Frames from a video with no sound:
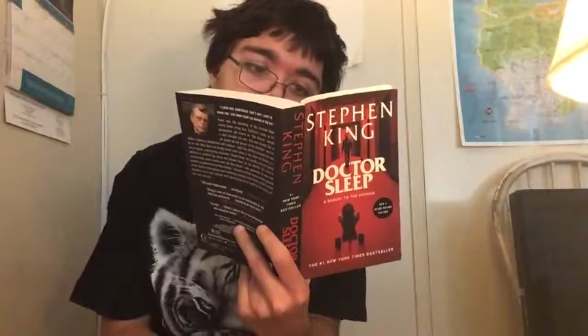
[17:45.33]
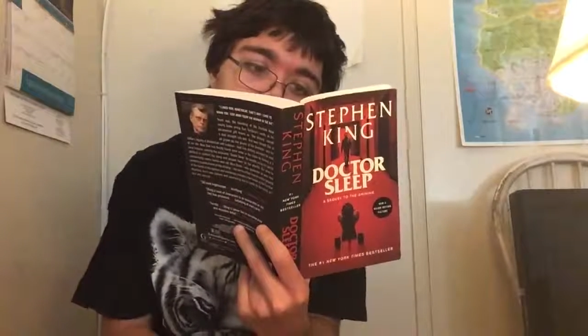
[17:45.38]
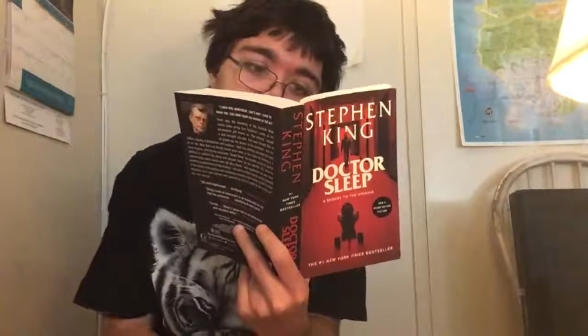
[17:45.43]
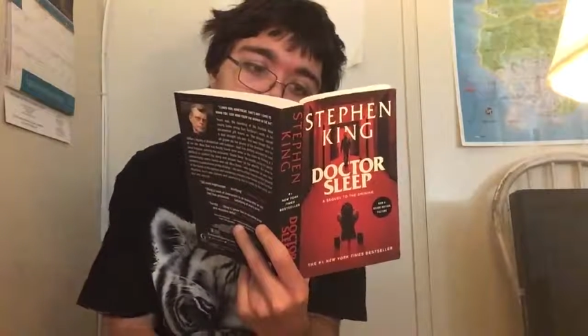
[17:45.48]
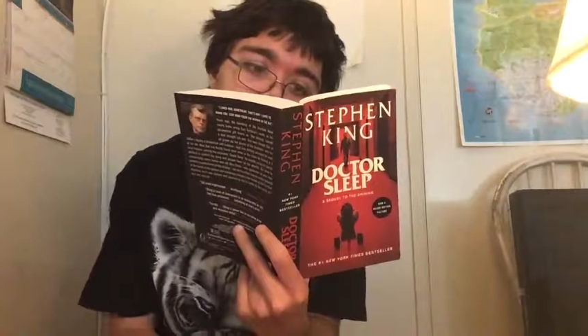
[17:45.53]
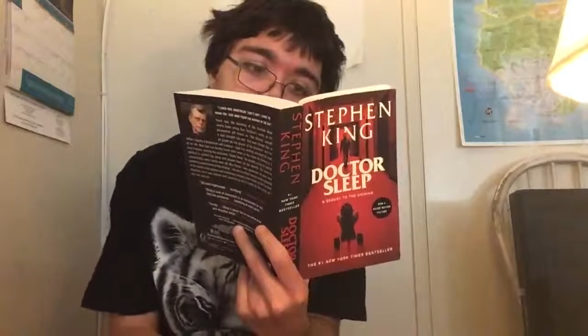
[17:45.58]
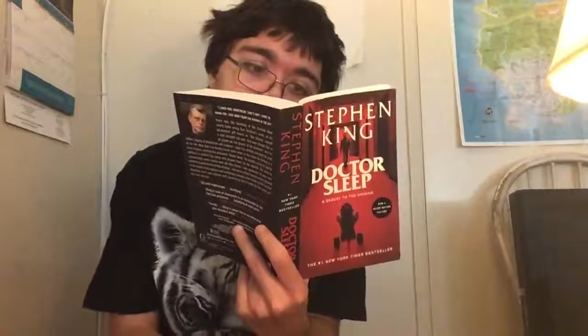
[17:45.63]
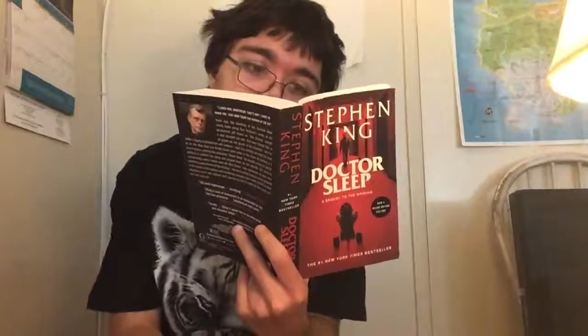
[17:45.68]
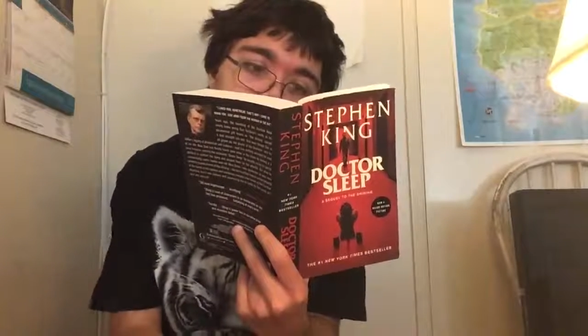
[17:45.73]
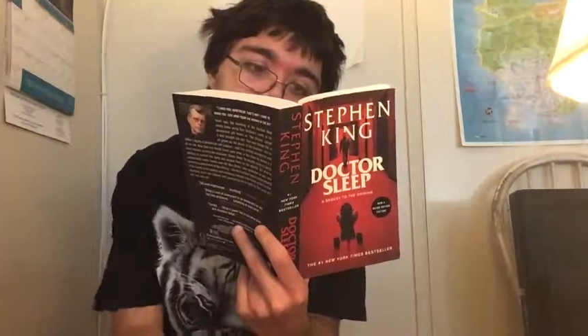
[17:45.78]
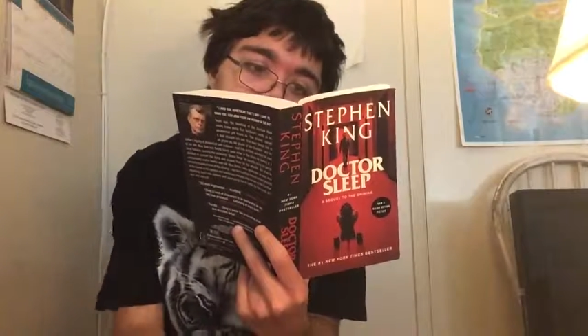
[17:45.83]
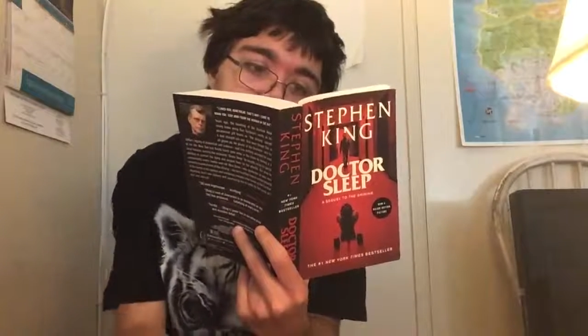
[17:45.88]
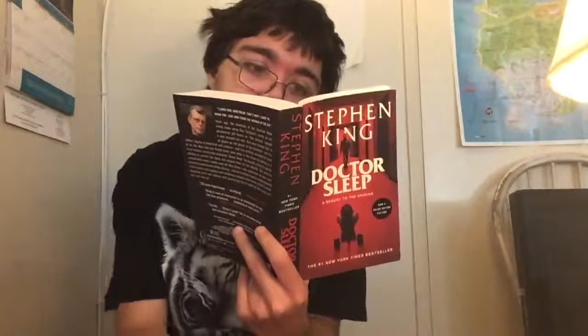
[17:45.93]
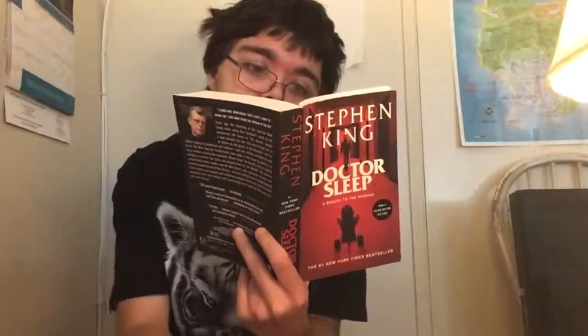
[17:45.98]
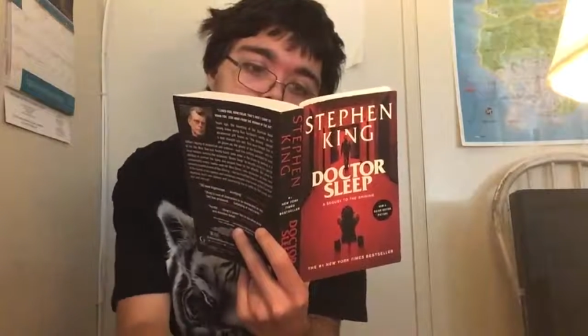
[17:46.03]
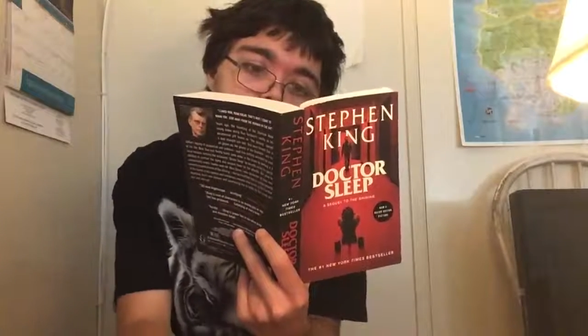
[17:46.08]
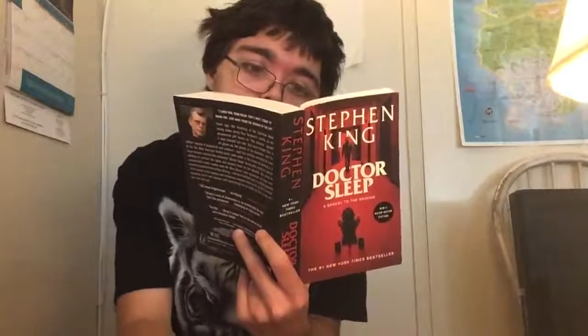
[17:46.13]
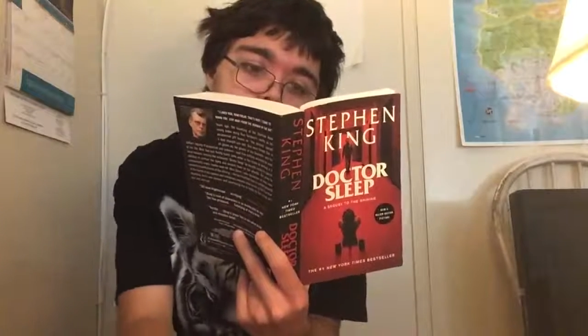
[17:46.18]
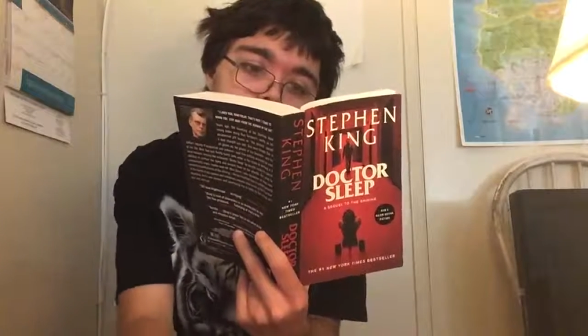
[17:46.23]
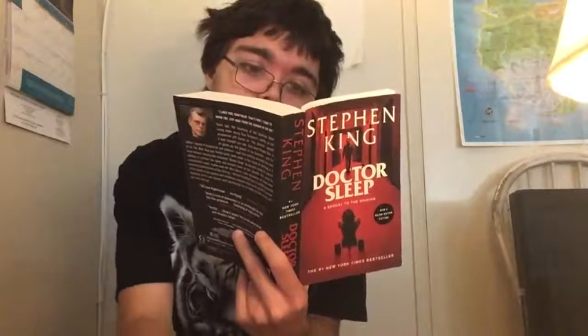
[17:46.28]
early
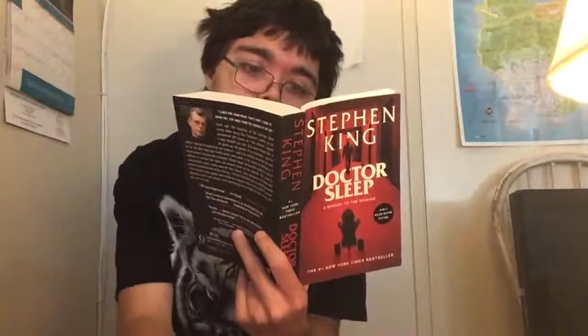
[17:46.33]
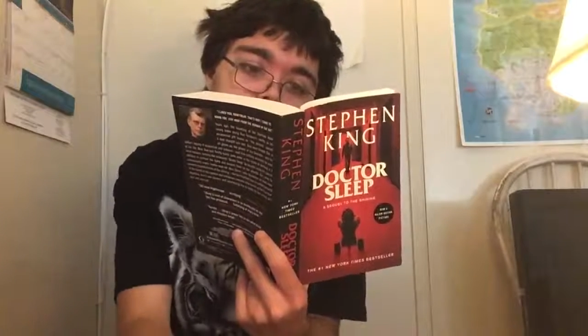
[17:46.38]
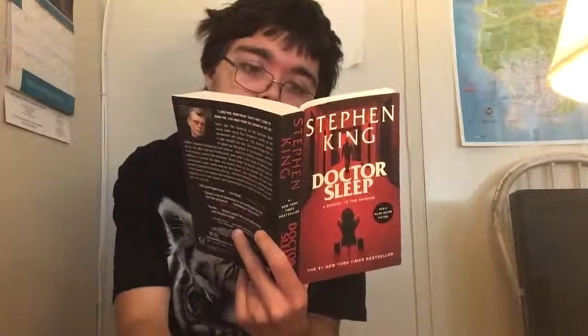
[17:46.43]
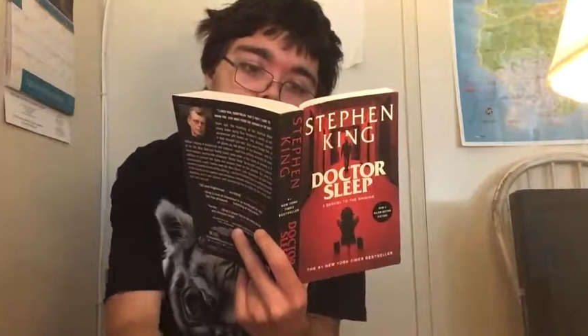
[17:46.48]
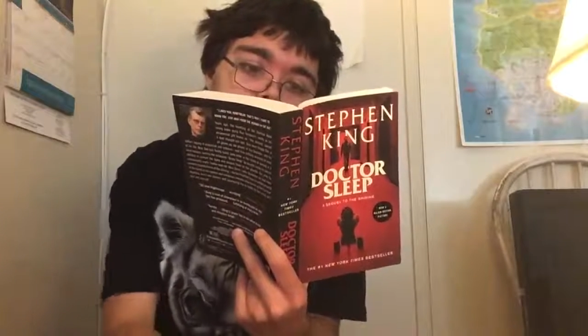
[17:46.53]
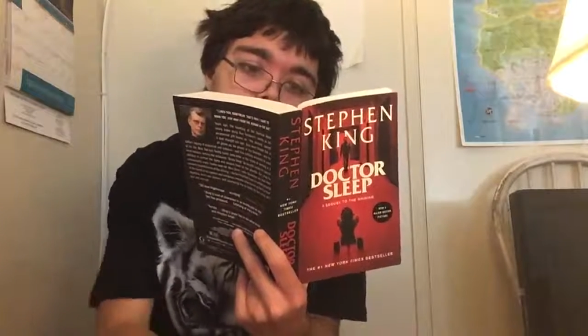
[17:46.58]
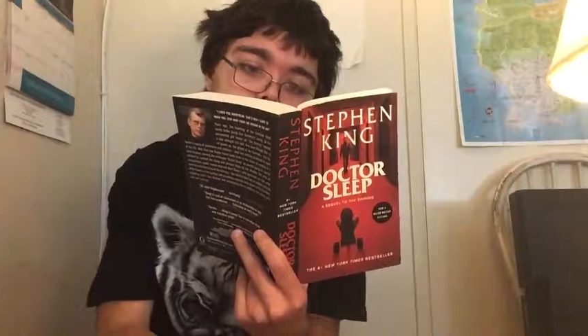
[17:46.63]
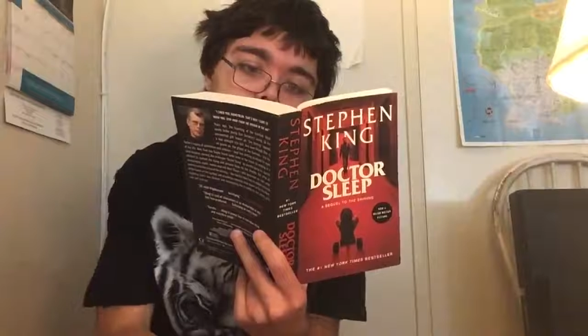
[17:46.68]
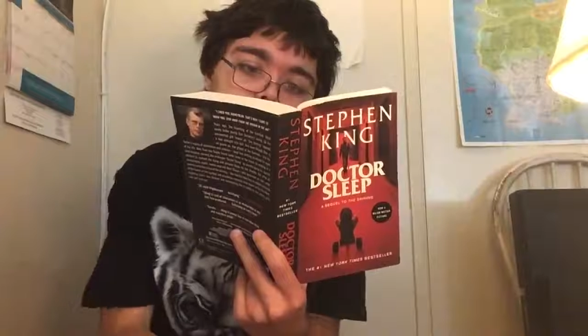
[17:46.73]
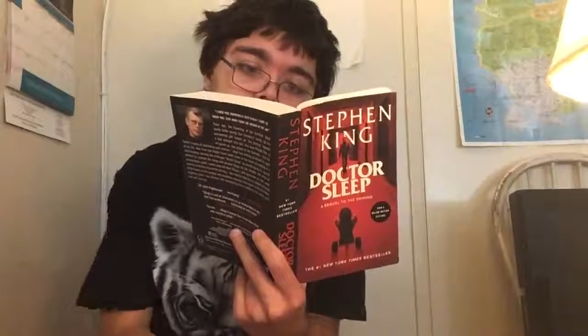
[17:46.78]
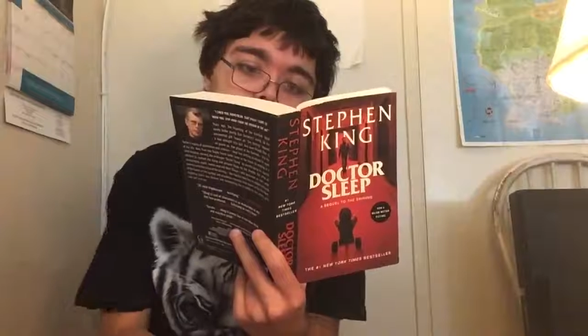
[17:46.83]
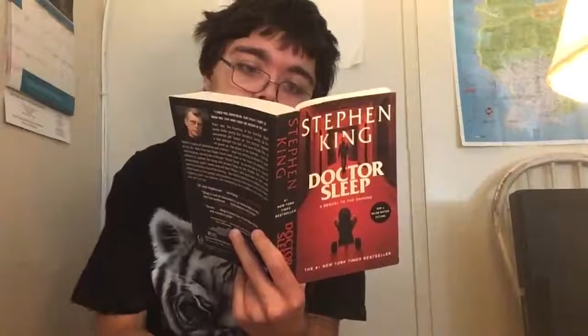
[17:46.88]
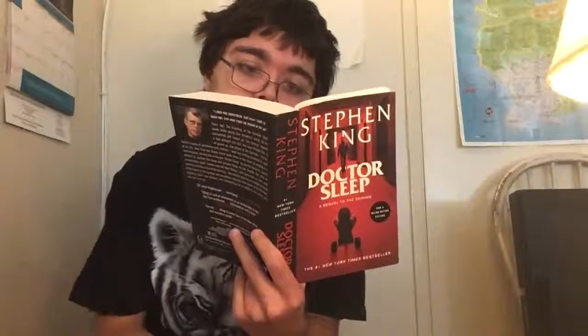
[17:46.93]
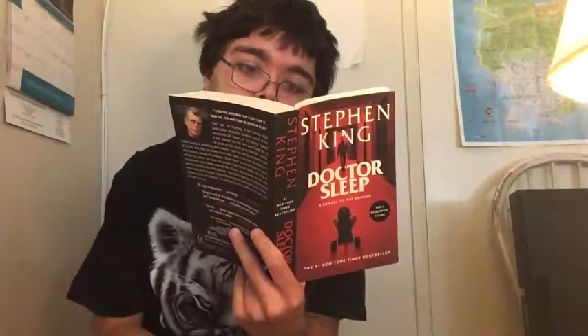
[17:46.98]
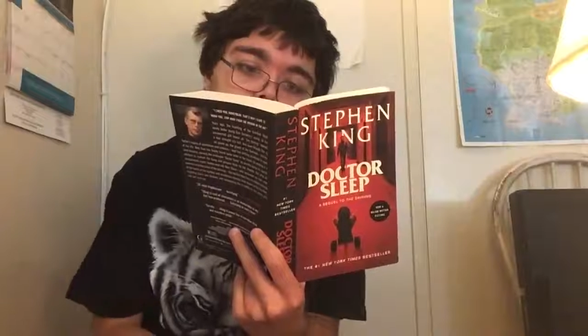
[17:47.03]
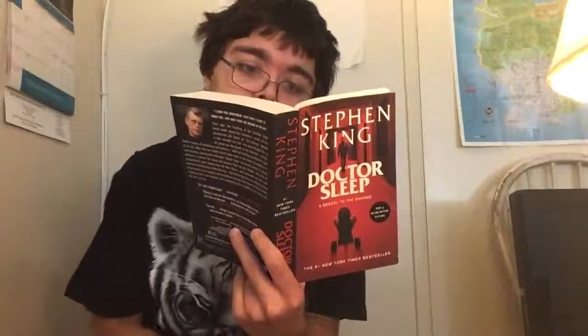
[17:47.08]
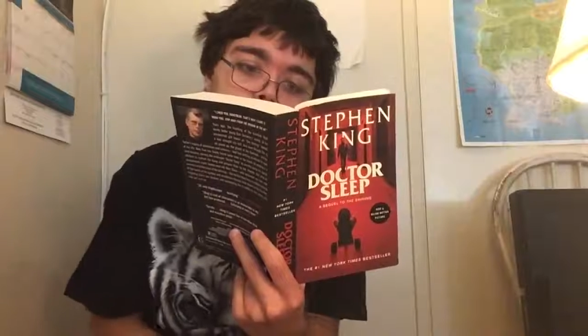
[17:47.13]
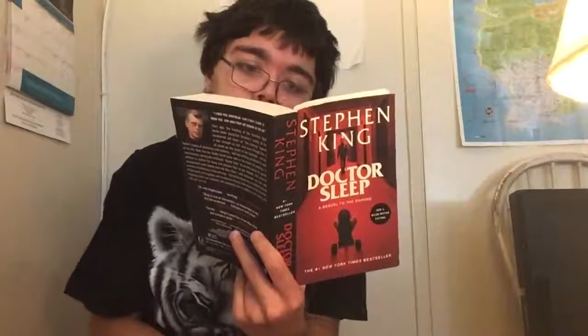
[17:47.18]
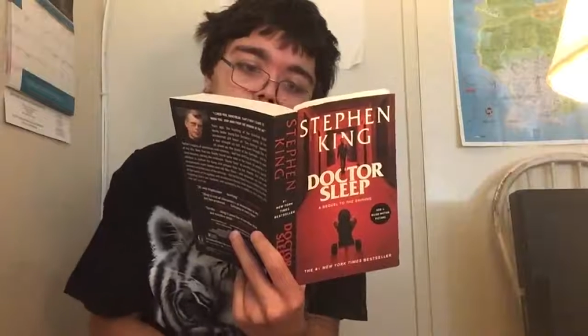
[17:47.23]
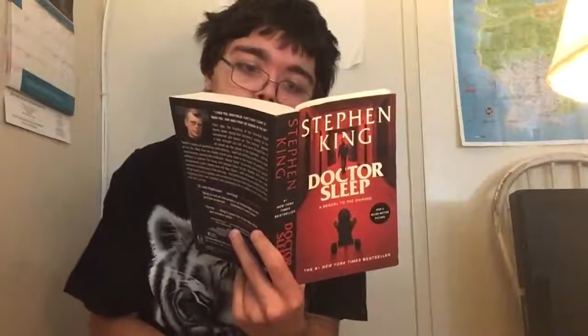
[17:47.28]
light with
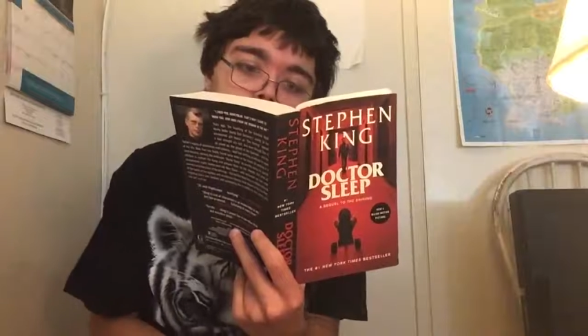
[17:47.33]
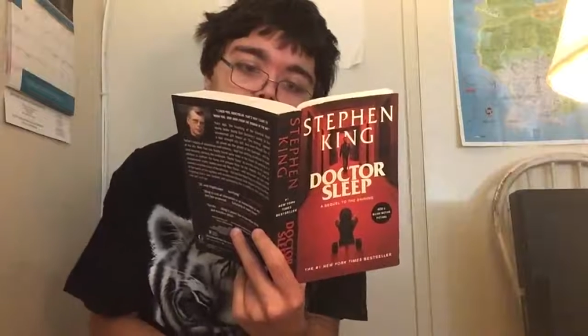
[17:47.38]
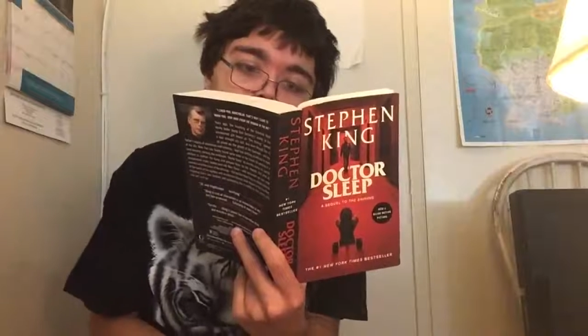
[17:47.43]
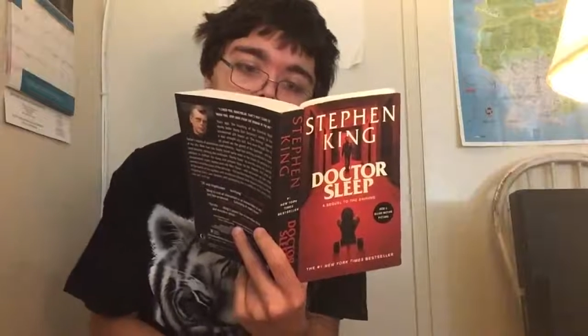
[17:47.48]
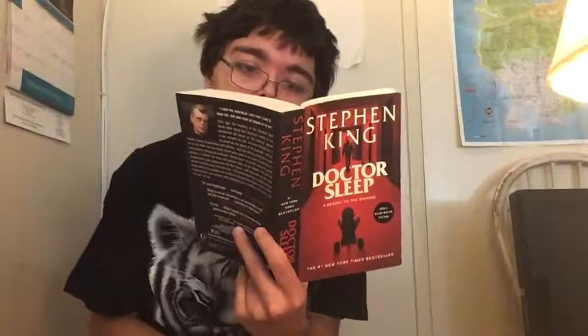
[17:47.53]
her